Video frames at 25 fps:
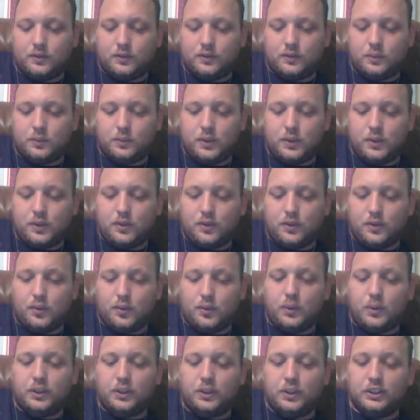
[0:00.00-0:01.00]
wouldn't use a
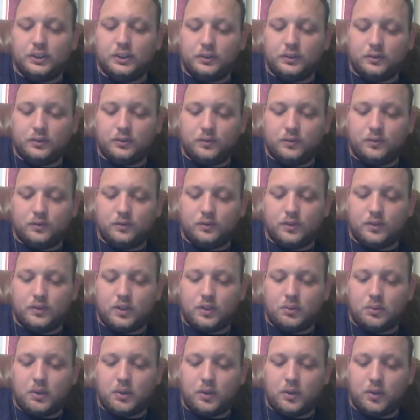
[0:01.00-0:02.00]
widget
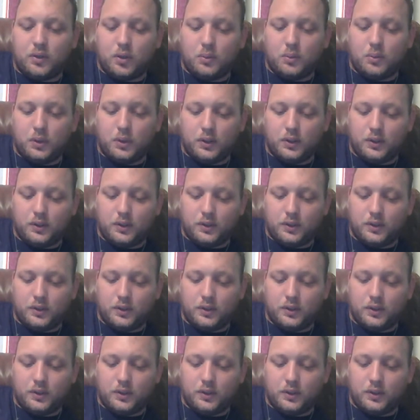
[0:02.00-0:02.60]
on my Chromebook.